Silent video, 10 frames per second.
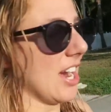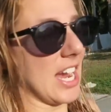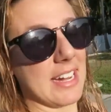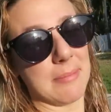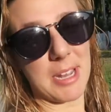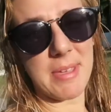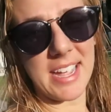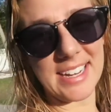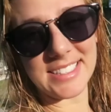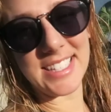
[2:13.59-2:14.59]
All right, I'm not
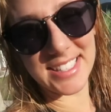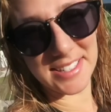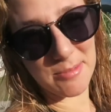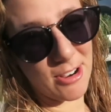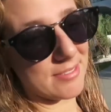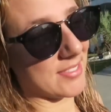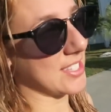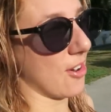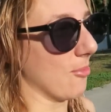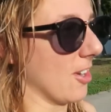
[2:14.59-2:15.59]
making any sense anymore. Let's go to